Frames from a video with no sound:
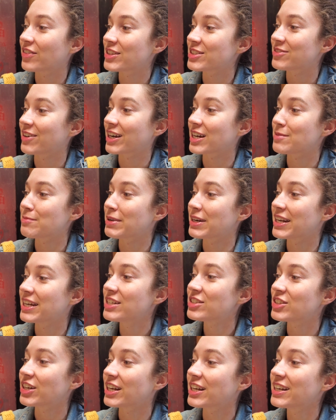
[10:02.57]
this
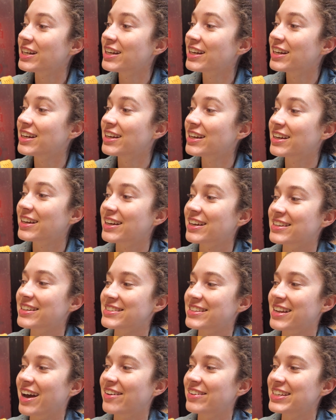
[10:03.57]
recommendation
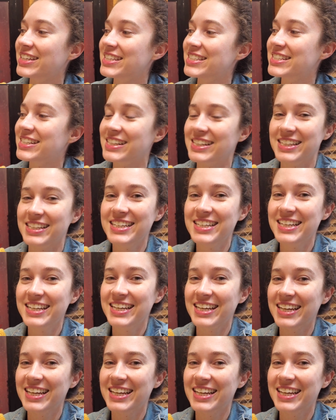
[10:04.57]
because now he's cleaning